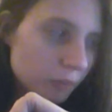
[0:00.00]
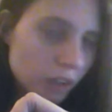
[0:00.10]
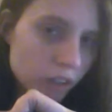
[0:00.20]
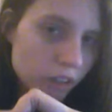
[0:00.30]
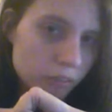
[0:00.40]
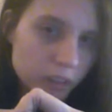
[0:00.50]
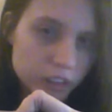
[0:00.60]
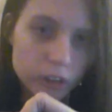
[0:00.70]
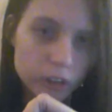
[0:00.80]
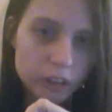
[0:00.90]
of my
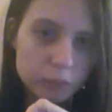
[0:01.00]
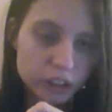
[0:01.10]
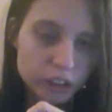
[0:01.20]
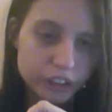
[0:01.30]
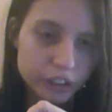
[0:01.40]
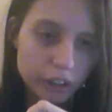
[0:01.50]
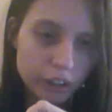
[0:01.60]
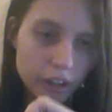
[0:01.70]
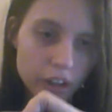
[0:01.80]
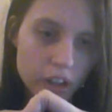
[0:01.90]
starting
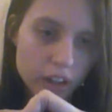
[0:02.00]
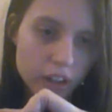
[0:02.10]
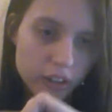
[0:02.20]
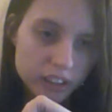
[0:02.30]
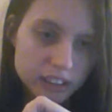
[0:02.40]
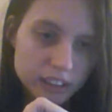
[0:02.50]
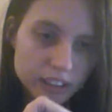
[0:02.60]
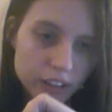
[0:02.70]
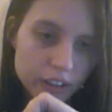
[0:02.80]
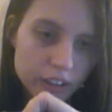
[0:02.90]
position. This
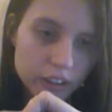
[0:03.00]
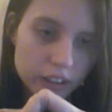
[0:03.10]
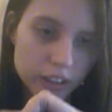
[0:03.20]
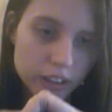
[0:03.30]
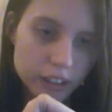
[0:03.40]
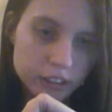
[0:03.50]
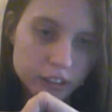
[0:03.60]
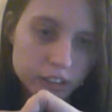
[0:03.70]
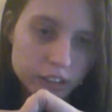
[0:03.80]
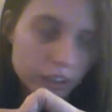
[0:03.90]

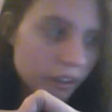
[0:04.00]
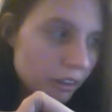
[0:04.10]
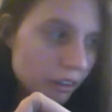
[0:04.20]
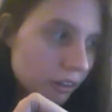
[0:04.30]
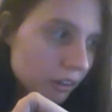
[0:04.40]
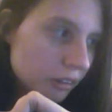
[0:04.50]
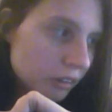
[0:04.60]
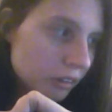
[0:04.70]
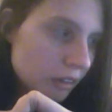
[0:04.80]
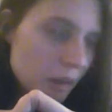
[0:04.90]
is
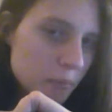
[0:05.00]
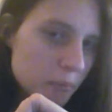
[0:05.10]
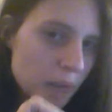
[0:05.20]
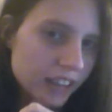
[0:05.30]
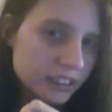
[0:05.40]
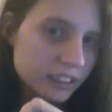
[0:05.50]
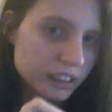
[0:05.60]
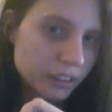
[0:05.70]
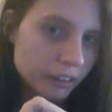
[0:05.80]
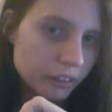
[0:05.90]

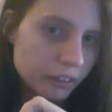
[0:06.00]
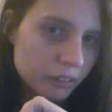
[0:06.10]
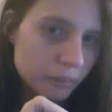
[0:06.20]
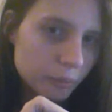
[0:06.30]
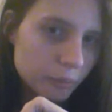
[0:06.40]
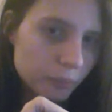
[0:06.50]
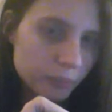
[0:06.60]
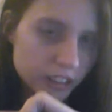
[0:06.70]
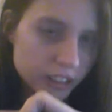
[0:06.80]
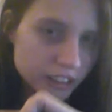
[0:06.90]
banishing.
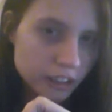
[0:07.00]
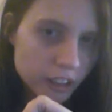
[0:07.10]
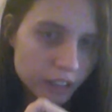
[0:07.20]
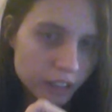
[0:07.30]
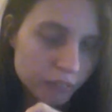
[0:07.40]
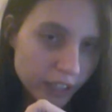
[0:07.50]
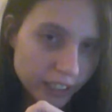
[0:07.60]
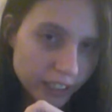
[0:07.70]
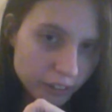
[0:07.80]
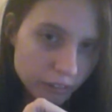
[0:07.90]
This is not
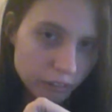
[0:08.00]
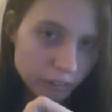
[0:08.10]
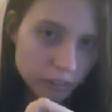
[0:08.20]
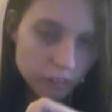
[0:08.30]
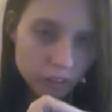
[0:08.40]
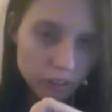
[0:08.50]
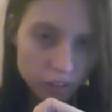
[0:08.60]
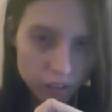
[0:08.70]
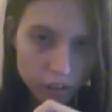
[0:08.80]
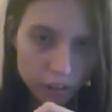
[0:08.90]
invocating.
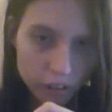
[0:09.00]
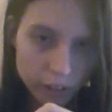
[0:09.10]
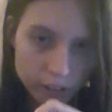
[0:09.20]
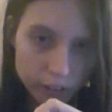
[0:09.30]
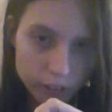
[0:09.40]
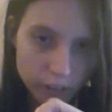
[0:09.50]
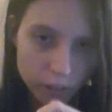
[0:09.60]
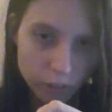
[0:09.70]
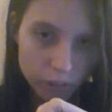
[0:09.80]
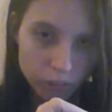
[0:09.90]
Okay, so I
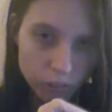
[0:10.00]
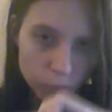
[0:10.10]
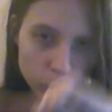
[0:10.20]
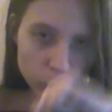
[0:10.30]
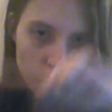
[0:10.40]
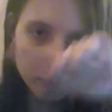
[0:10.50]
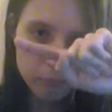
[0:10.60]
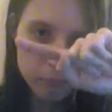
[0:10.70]
go. Whoop.